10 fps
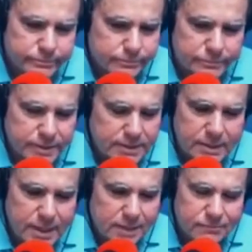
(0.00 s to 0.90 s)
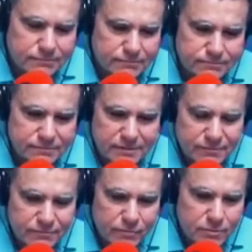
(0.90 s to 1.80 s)
There's a lot of
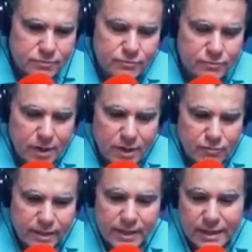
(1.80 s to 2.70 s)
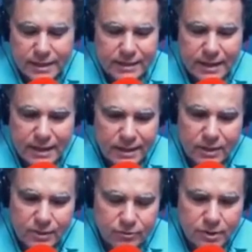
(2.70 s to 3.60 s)
different forms of recovery, and I
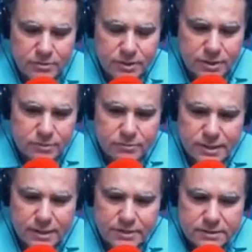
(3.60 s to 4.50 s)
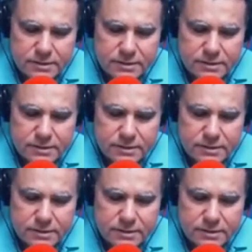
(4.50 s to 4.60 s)
agree with you that